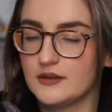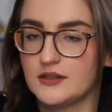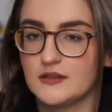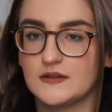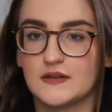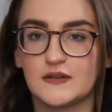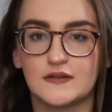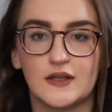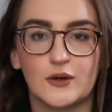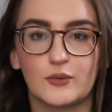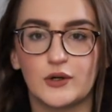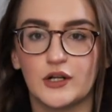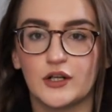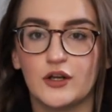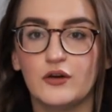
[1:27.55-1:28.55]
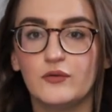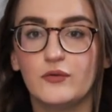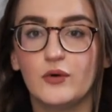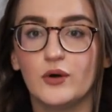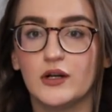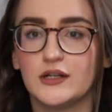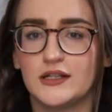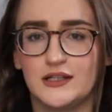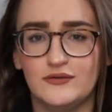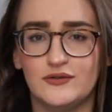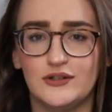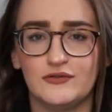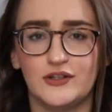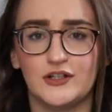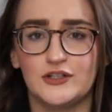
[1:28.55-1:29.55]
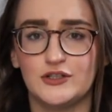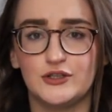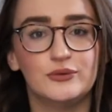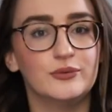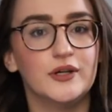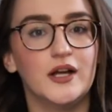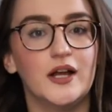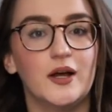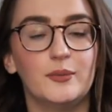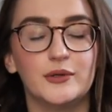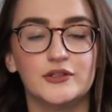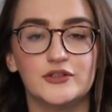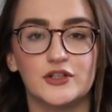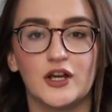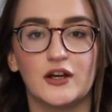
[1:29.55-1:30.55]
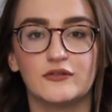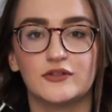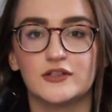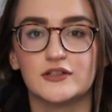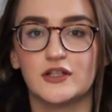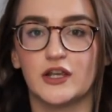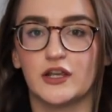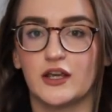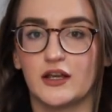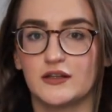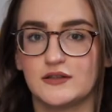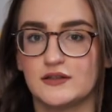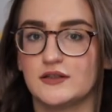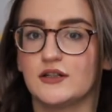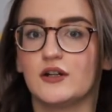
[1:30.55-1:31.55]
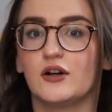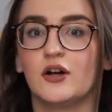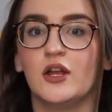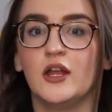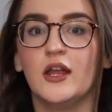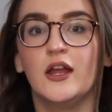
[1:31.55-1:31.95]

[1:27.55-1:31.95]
this is like what I go for and even if I do want a bunch of coverage like I still